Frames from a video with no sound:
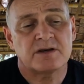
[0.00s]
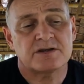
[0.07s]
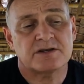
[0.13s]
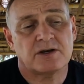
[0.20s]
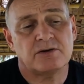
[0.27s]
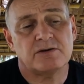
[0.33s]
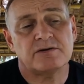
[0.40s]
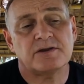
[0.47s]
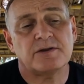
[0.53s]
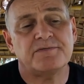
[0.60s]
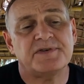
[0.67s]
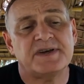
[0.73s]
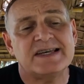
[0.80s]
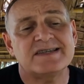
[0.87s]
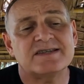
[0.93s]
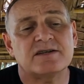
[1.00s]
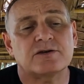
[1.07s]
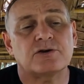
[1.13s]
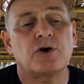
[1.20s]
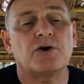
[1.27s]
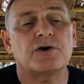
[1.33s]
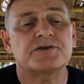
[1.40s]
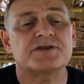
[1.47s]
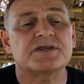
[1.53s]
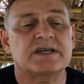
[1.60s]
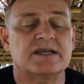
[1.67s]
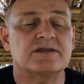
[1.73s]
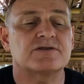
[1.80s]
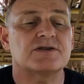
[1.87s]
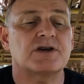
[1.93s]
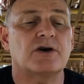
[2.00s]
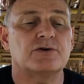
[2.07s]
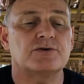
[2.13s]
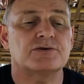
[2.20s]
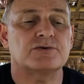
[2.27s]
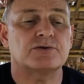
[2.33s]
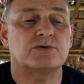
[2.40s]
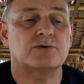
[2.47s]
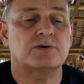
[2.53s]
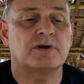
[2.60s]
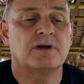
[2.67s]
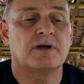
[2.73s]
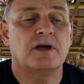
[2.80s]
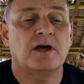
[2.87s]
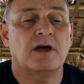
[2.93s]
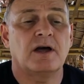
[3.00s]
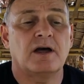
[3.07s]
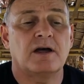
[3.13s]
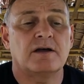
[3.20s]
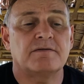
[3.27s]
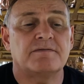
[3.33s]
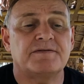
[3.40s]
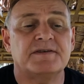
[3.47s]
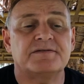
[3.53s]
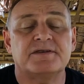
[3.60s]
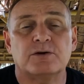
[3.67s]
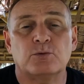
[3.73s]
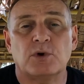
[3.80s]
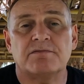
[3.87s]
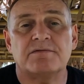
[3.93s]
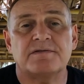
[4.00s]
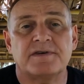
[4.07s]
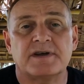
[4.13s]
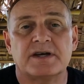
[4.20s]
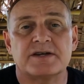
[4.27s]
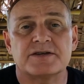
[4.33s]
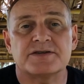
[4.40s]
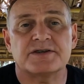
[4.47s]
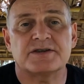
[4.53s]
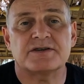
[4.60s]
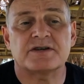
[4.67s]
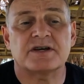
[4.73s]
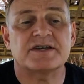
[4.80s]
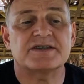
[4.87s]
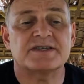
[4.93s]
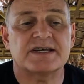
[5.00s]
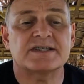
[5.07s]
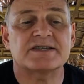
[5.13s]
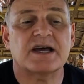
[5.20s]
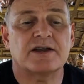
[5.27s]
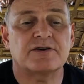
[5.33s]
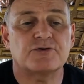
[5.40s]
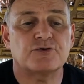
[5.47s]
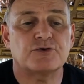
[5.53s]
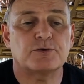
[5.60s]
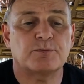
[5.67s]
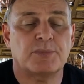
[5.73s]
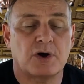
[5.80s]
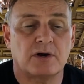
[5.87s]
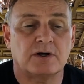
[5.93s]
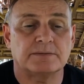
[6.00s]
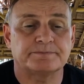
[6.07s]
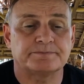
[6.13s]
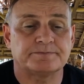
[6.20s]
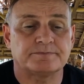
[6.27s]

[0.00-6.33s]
So the visa cost in total 51,600 baht.